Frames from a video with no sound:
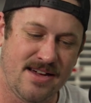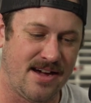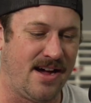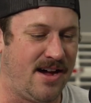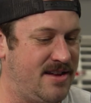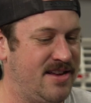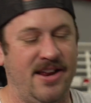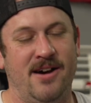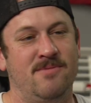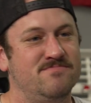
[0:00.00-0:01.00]

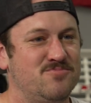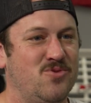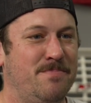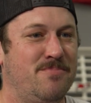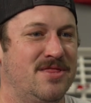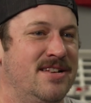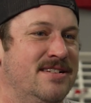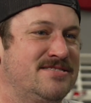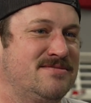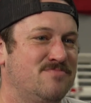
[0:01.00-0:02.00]
we put
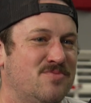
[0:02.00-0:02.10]
this